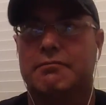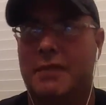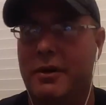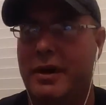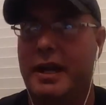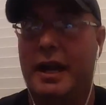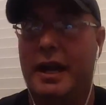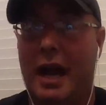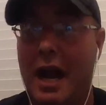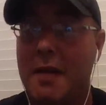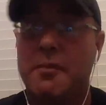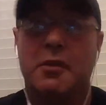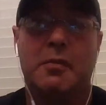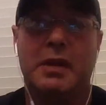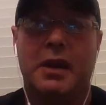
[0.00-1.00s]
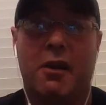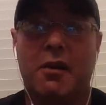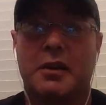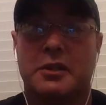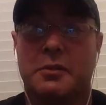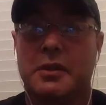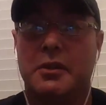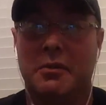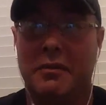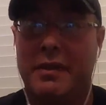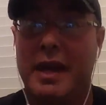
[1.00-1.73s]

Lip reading: Okay, I'm going to be honest with you.